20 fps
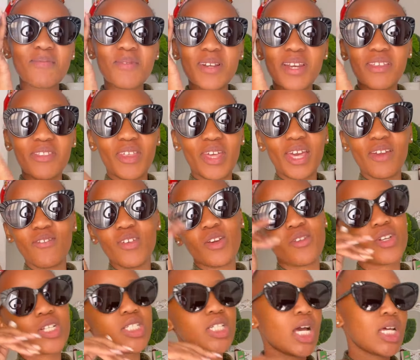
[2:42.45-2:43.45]
bunny they're giving
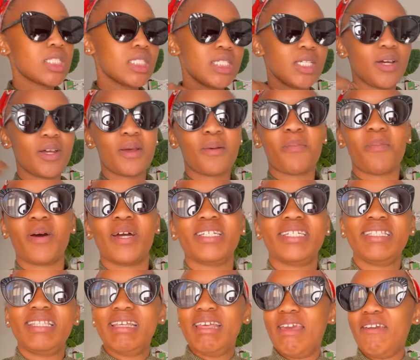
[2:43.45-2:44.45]
rich auntie on a
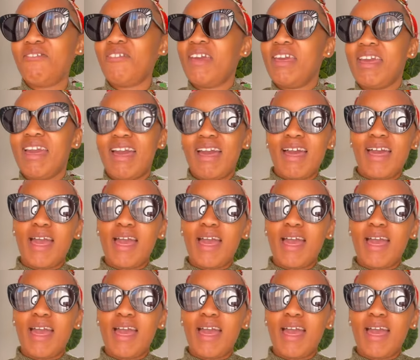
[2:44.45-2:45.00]
bunch they're giving